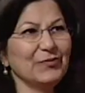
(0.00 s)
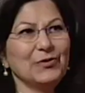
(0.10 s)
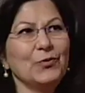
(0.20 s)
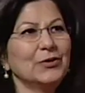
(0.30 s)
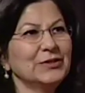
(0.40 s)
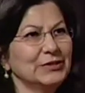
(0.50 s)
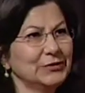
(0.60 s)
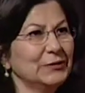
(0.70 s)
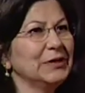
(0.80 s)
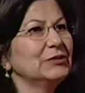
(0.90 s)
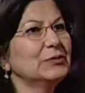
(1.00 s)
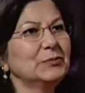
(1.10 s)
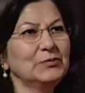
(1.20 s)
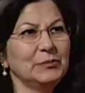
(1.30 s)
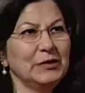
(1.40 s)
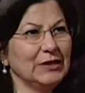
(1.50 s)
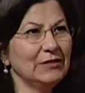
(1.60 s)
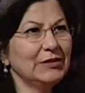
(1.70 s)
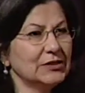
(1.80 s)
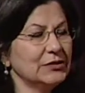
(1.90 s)
court decree to be
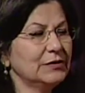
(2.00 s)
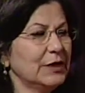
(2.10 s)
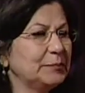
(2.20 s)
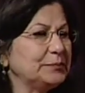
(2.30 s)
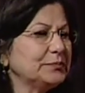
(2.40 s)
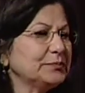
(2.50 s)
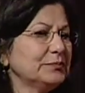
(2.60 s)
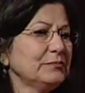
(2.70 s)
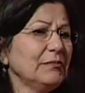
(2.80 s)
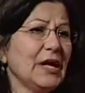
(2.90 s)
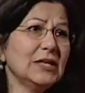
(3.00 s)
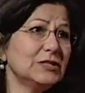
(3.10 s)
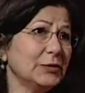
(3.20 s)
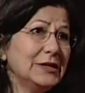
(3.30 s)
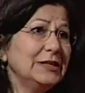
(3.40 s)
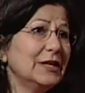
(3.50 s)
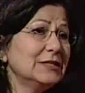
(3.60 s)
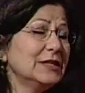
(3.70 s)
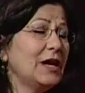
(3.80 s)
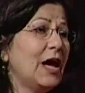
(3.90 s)
given to them. And so he
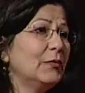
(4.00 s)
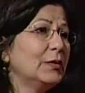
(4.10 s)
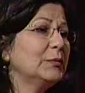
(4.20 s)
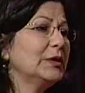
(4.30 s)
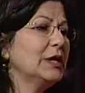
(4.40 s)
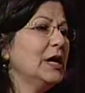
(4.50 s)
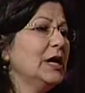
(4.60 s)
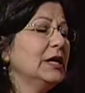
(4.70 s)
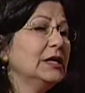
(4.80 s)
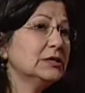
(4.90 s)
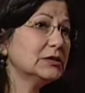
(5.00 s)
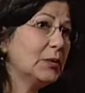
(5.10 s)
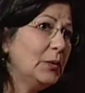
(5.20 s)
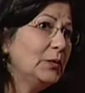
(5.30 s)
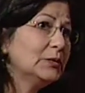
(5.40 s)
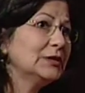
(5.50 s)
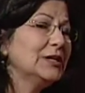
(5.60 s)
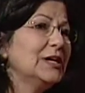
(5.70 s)
doesn't have one, but he is told